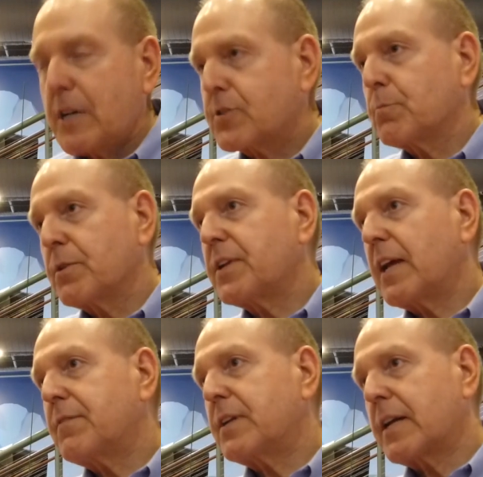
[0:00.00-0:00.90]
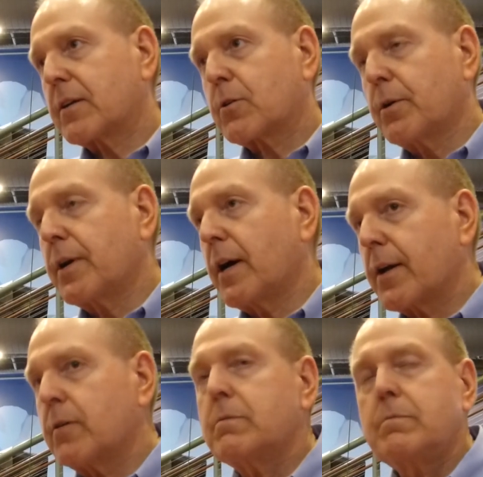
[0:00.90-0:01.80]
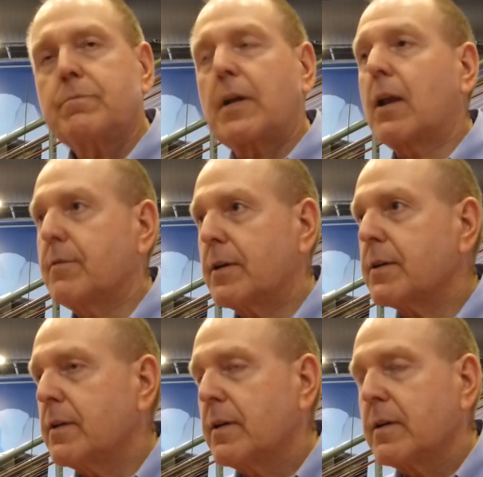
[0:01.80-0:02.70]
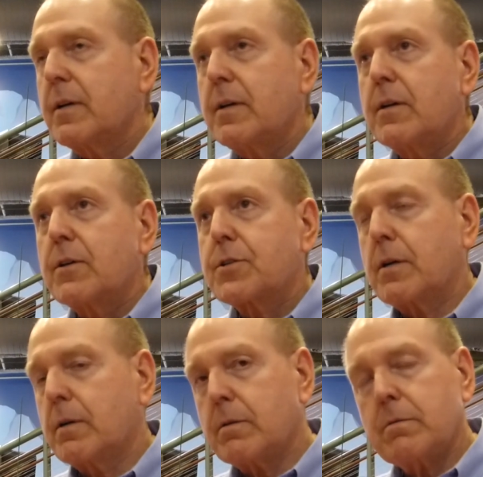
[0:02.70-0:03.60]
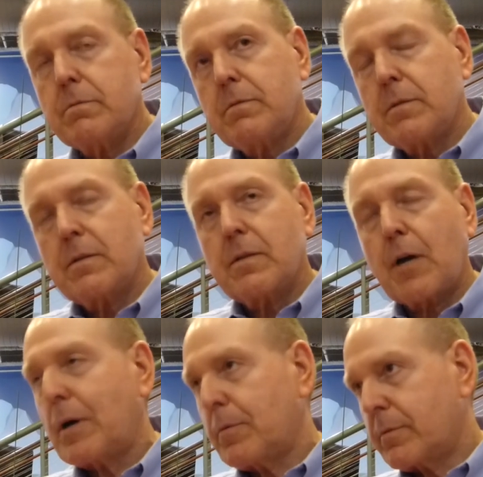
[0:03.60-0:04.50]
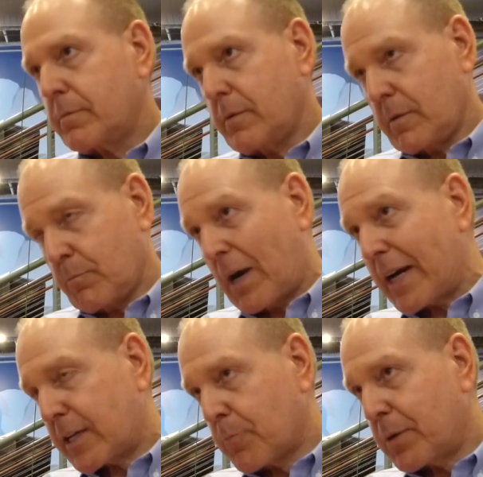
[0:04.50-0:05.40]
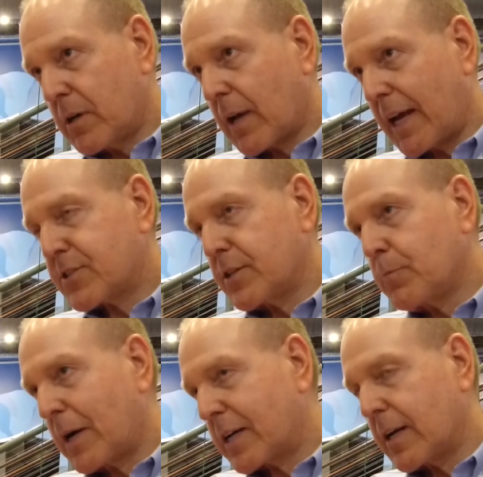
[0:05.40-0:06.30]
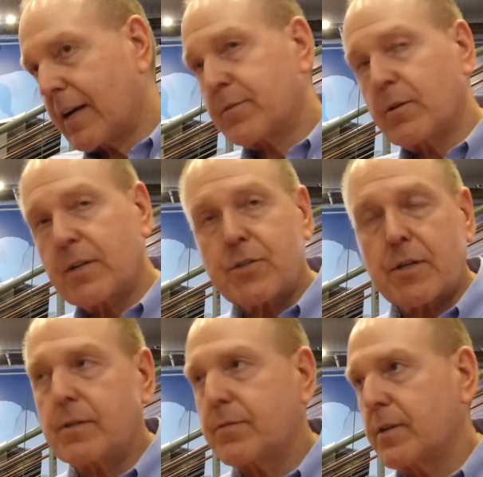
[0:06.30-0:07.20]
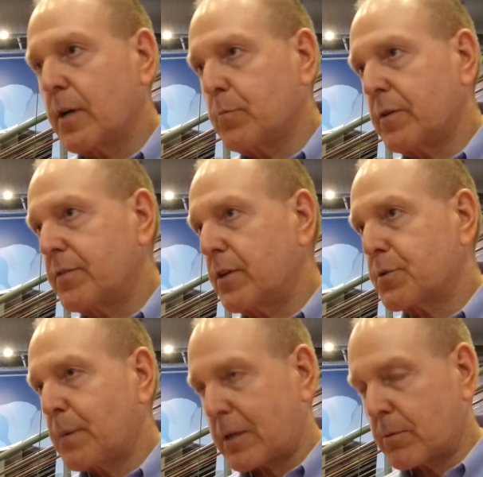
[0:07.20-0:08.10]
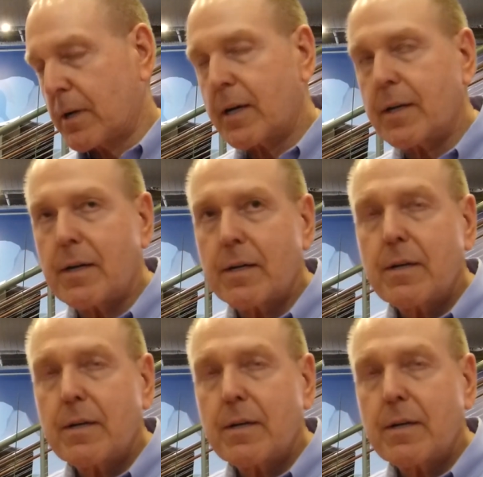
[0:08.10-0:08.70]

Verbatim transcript: Tested with the Navy down at Coronado. They love it. So I met Mike up here last year. Mike and I have known each other for a number of years, Mike Ryan